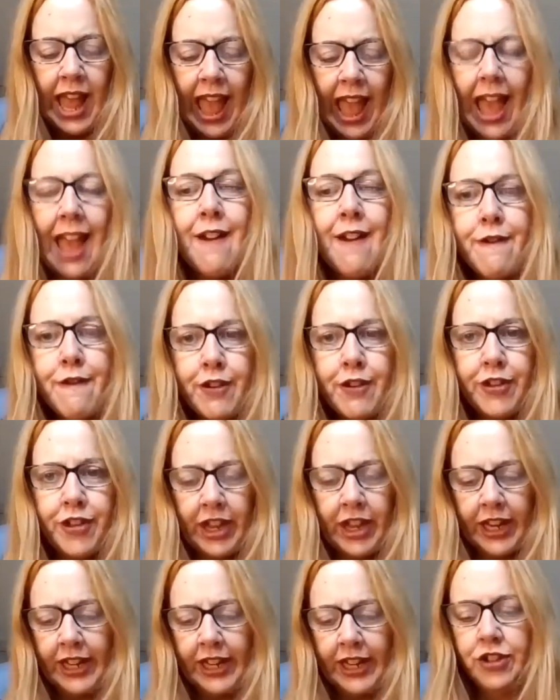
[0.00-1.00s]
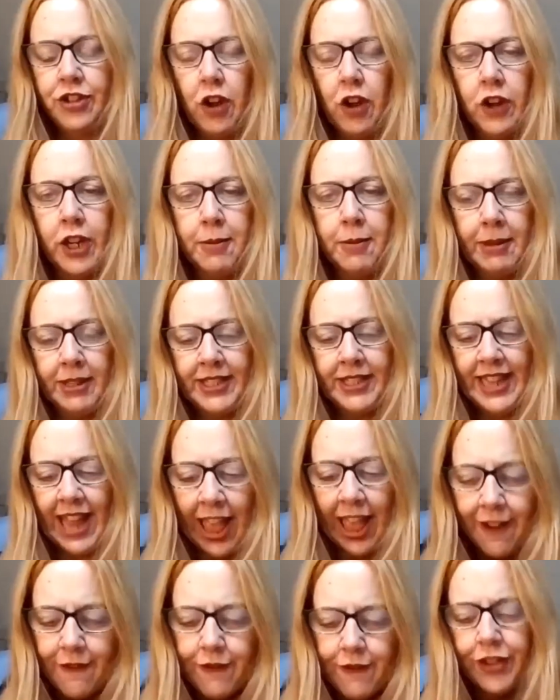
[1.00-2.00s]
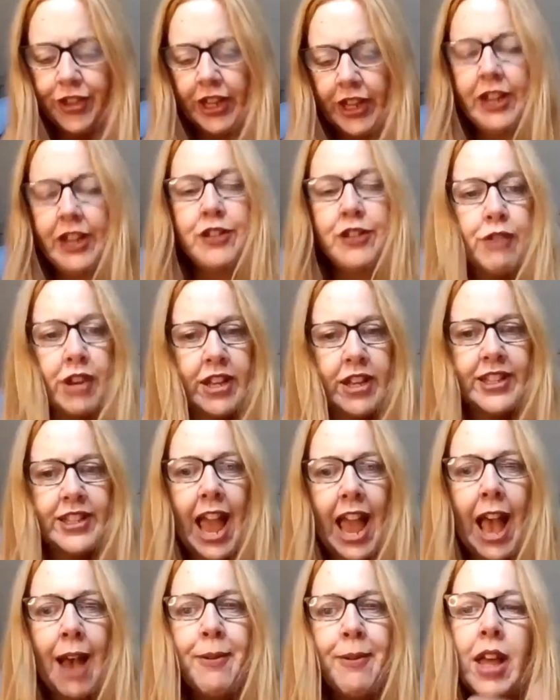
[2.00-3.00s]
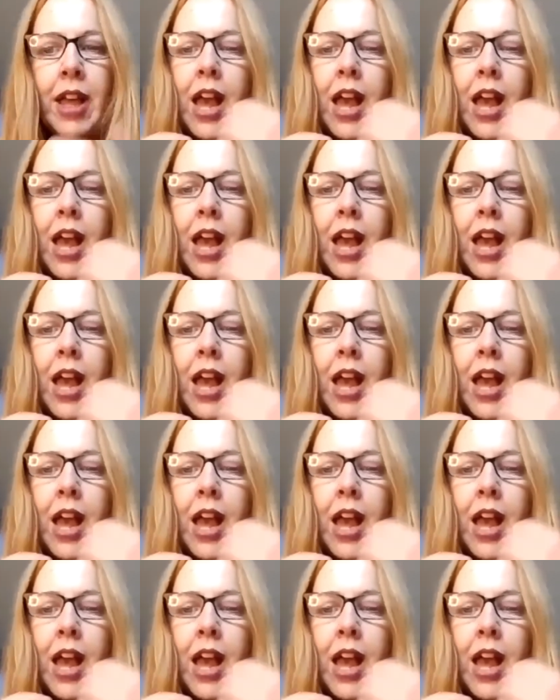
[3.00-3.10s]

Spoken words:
Everything is documented, everything is written down.